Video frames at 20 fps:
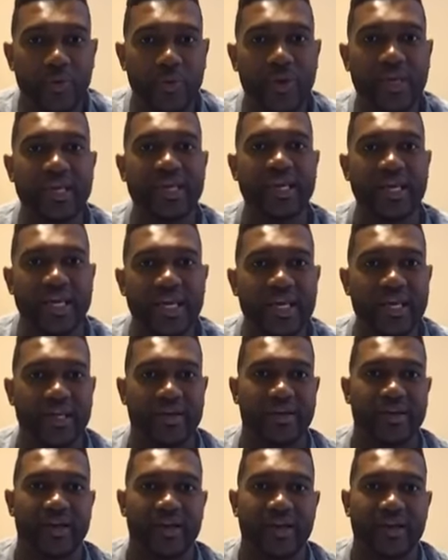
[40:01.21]
We
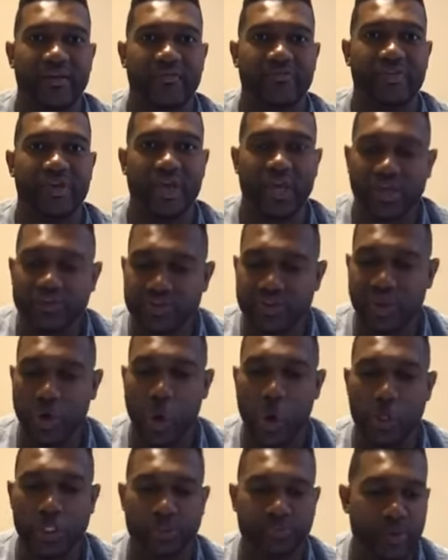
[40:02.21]
need the gifts of the
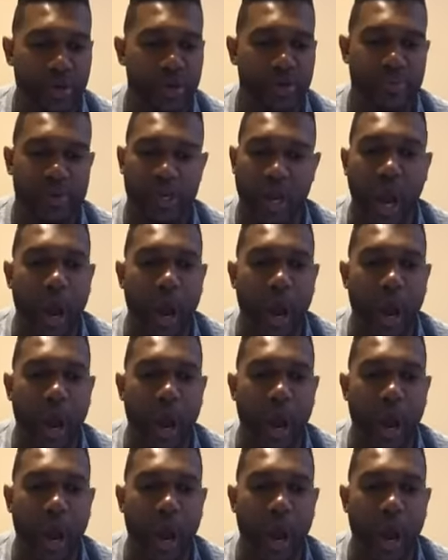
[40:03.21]
Holy Spirit being